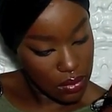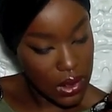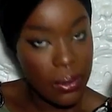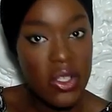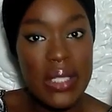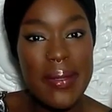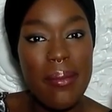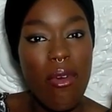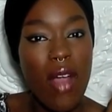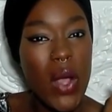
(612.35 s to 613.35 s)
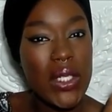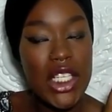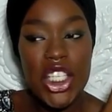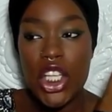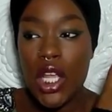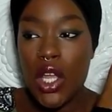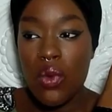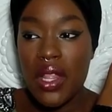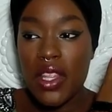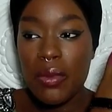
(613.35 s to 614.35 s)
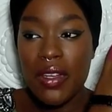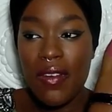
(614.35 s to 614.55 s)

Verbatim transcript: supposed to be brownish with a little bit